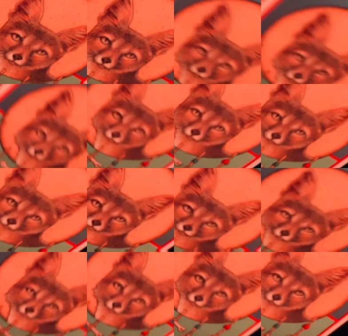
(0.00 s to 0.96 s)
Be
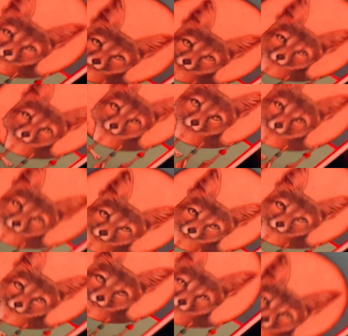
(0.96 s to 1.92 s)
mindful there's not something
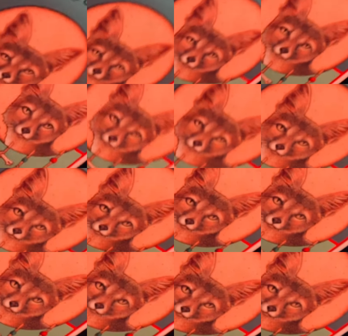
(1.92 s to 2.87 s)
staring you right in the
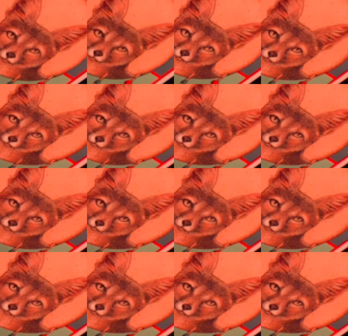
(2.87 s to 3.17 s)
face.